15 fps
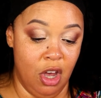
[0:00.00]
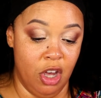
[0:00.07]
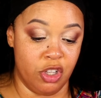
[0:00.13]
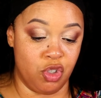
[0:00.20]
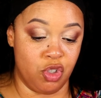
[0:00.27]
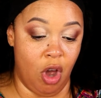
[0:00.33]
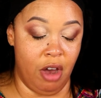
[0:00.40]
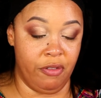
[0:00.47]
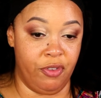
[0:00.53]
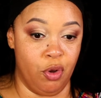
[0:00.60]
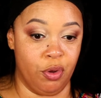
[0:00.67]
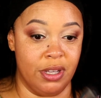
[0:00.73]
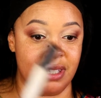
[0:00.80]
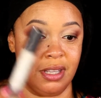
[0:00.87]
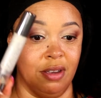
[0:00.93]
Soft
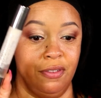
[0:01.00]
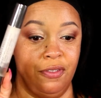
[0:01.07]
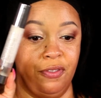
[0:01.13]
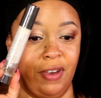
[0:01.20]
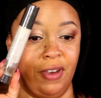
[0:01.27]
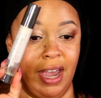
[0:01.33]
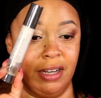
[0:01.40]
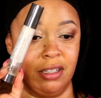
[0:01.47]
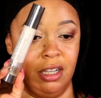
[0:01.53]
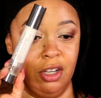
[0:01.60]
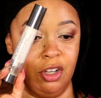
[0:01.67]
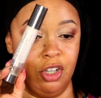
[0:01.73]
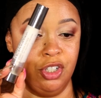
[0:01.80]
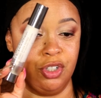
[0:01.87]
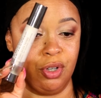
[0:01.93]
Focus Effect,
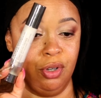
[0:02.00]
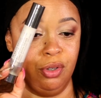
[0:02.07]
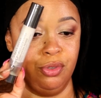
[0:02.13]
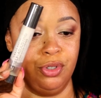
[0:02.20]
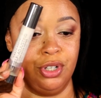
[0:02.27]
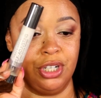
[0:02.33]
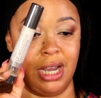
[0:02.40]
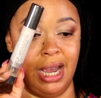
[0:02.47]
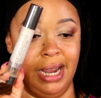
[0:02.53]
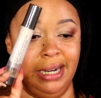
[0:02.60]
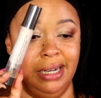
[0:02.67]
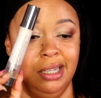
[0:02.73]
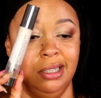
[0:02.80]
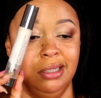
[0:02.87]
Control Shine.